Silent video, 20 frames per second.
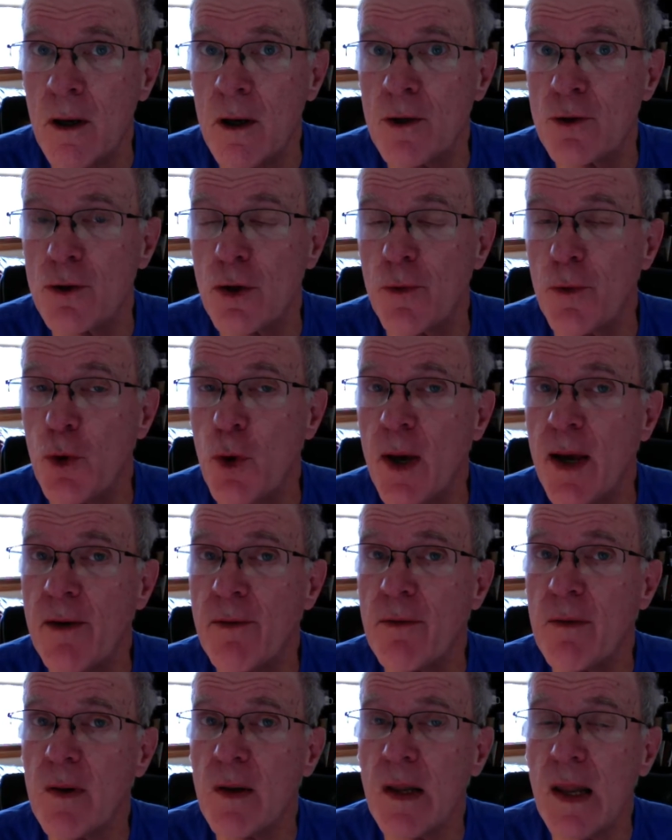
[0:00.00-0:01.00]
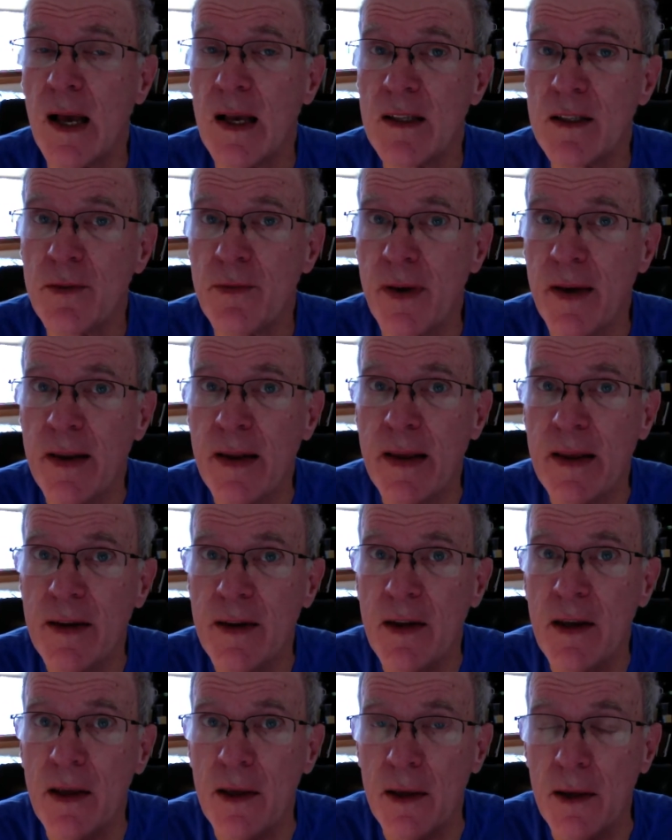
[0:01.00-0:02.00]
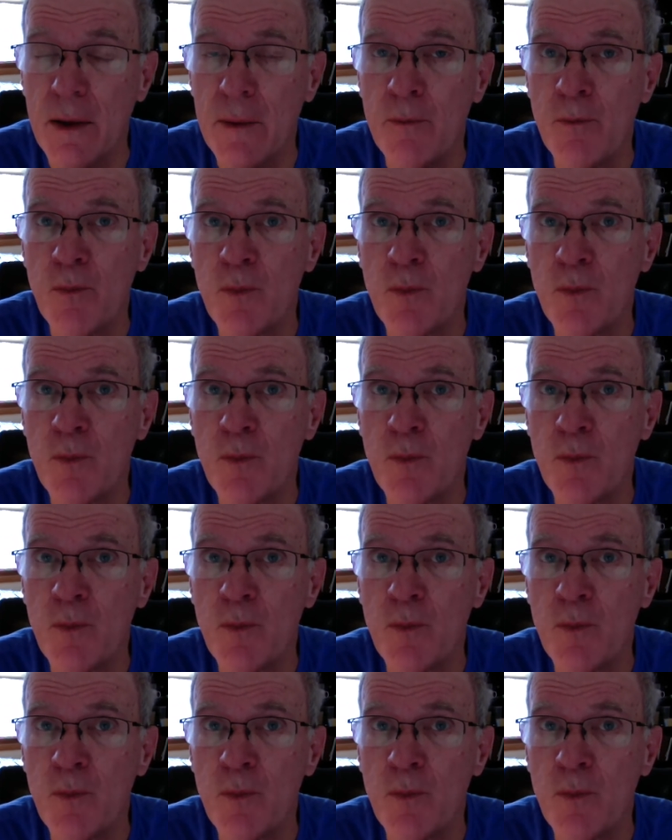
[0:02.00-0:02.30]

So if you have lots of NAD,